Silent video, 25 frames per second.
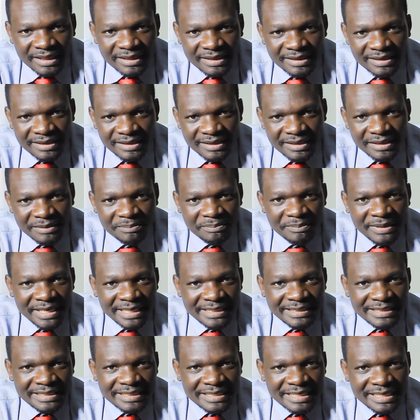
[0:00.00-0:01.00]
The
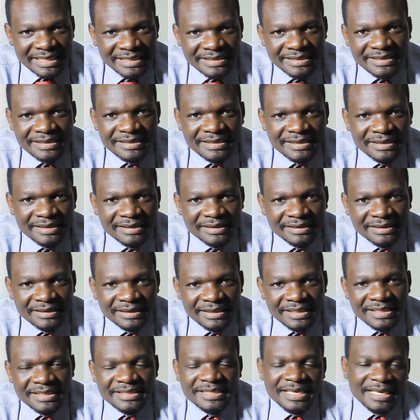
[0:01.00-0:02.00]
pectinase
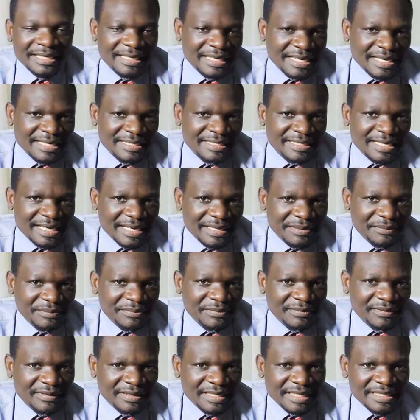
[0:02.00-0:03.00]
is an enzyme
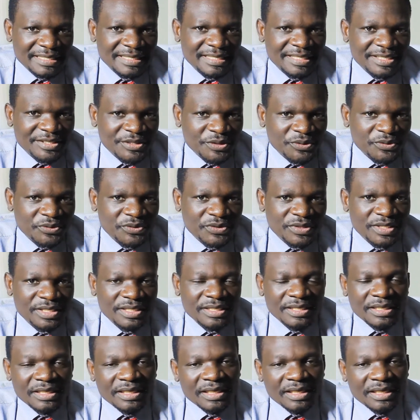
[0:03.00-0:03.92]
that is used